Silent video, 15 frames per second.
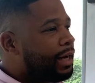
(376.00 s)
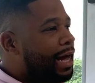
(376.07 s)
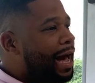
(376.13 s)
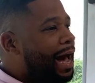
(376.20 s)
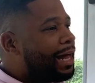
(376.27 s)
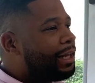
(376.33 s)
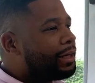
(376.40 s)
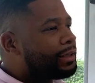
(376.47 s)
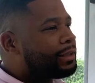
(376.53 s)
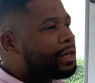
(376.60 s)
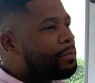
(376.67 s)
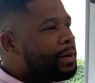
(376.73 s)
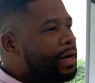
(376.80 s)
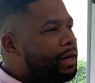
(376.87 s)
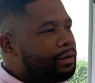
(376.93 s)
Alex,
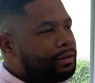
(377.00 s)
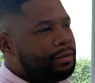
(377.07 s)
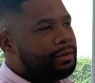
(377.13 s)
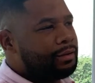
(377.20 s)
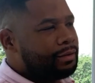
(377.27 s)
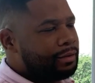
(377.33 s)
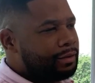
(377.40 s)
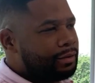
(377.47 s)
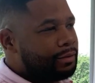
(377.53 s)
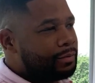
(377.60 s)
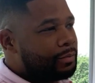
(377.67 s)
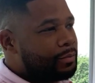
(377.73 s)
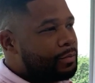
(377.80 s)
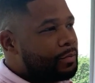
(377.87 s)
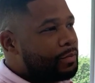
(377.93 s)
come here.
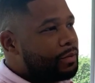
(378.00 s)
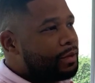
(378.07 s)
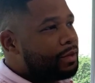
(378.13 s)
What's